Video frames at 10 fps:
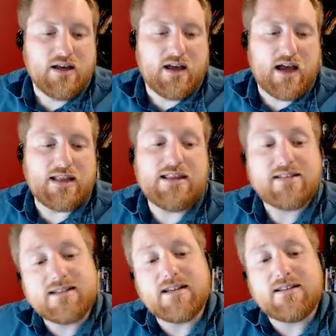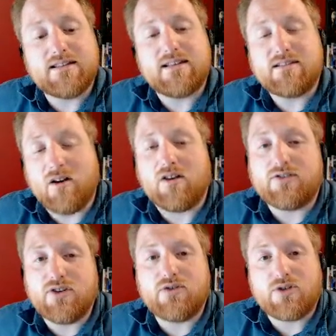And this does this
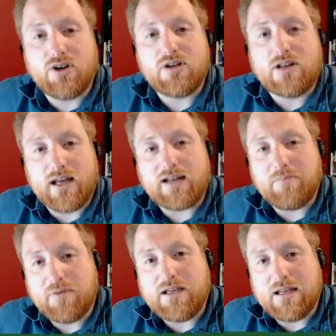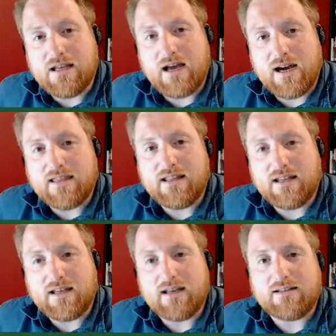also could like be I
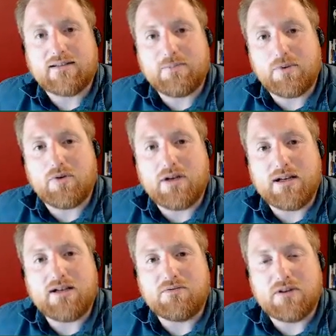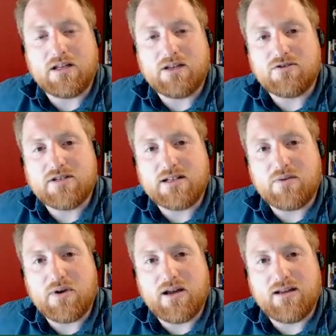think exploited in really
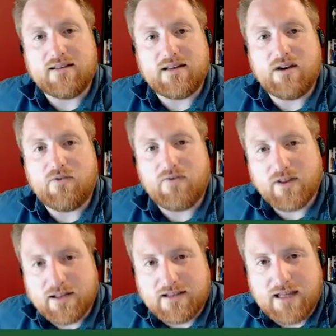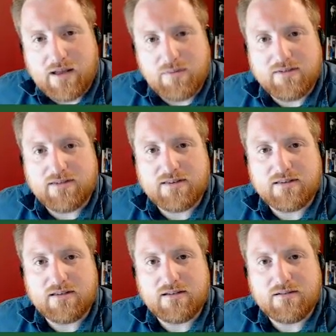interesting ways. I don't feel like the game
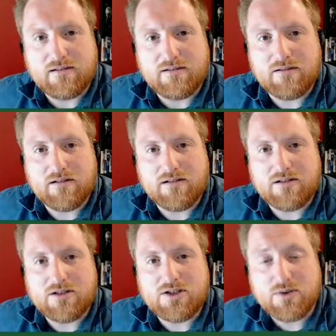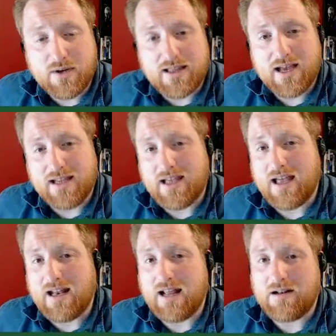is doing that
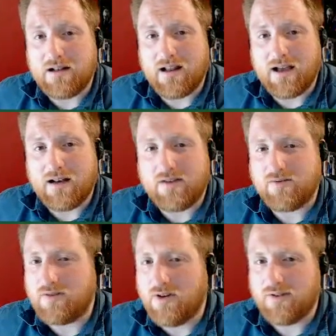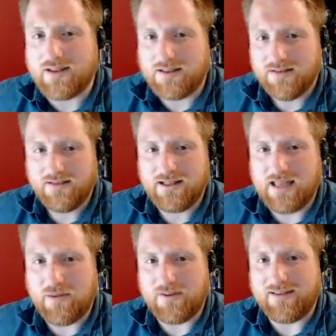yet, and I don't know that the
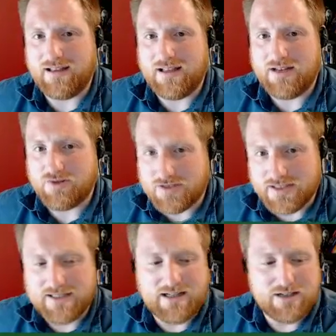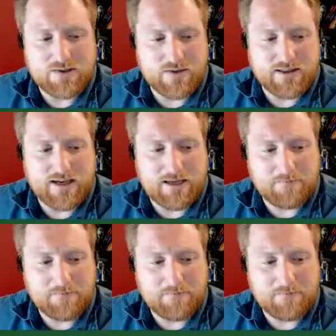game is interested in doing that.